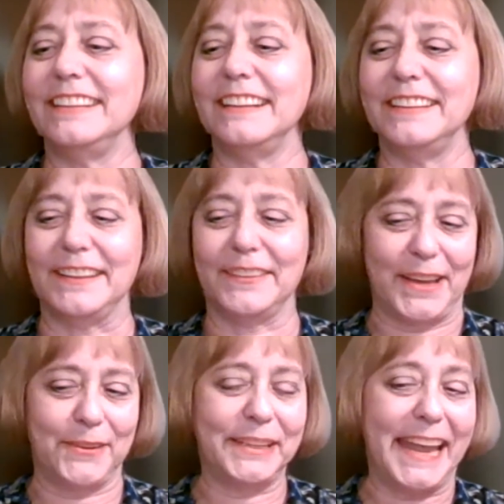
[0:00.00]
the
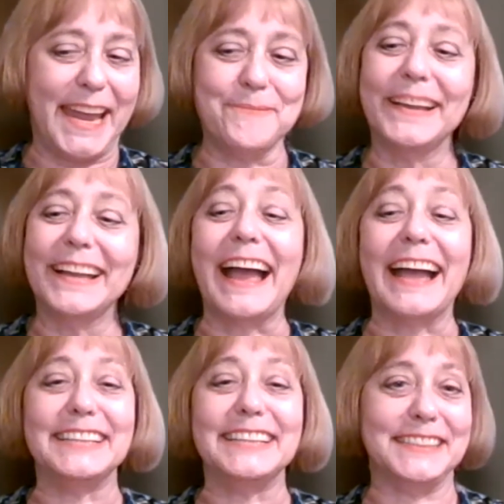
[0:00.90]
letter came,
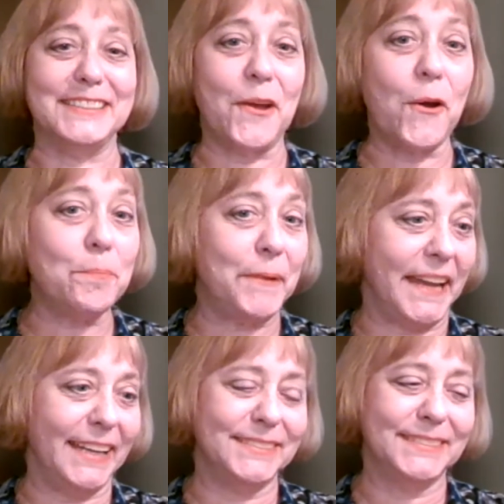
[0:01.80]
I didn't open
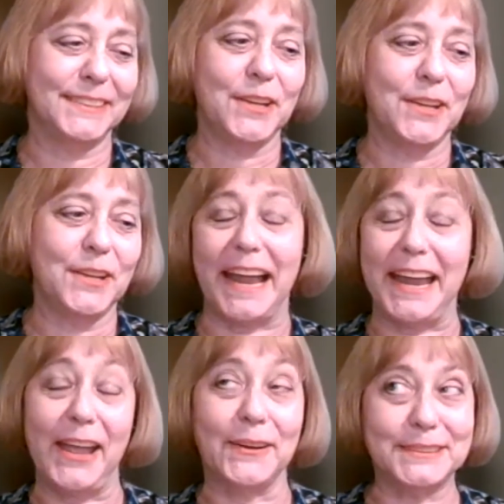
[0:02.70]
it, but I
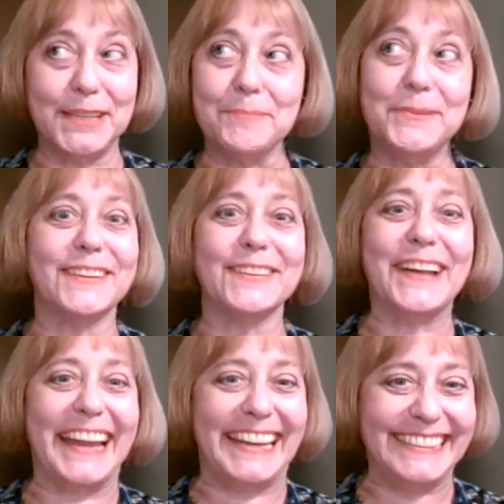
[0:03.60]
held it up to the light,